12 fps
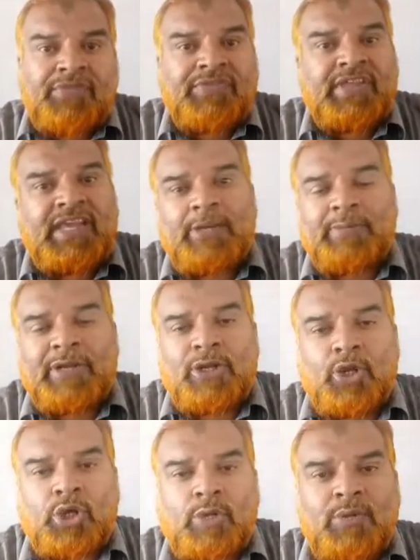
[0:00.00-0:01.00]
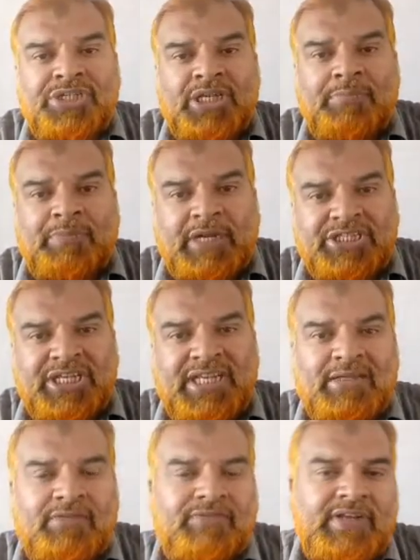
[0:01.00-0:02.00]
They help in locomotion,
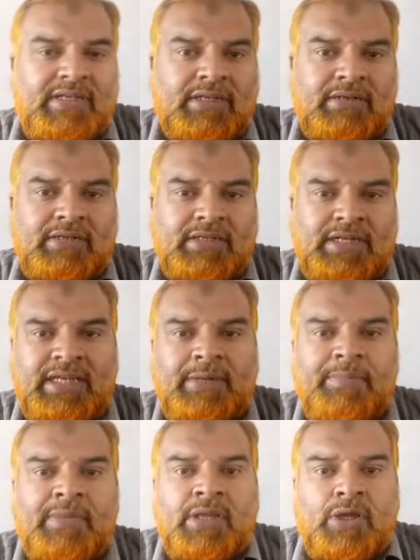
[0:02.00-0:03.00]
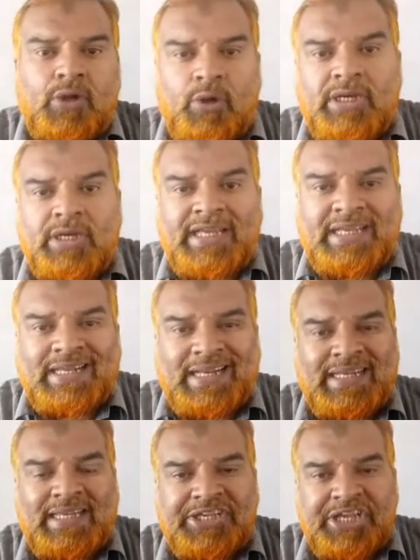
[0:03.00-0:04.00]
perching, fine, clear. holding,
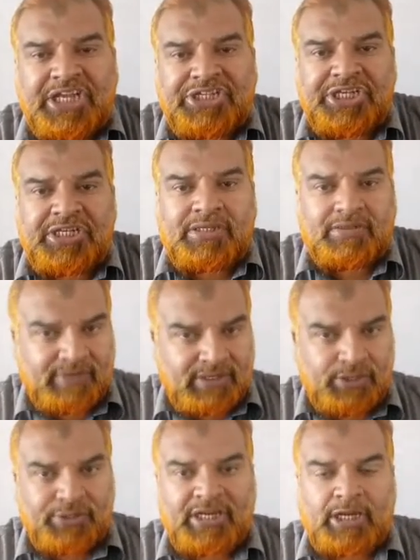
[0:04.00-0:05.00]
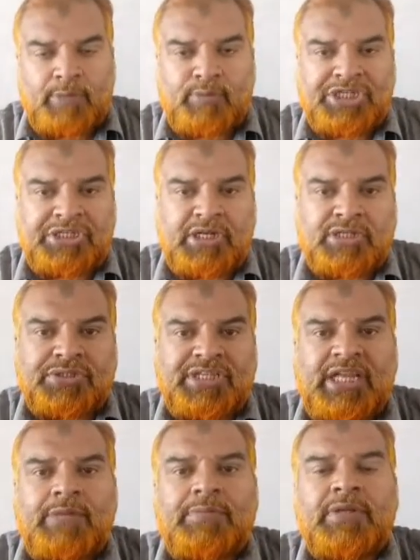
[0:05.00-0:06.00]
running, catching, fine, during copulation also
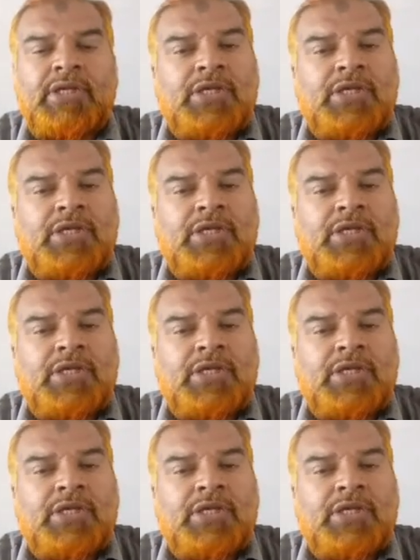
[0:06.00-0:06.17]
they help.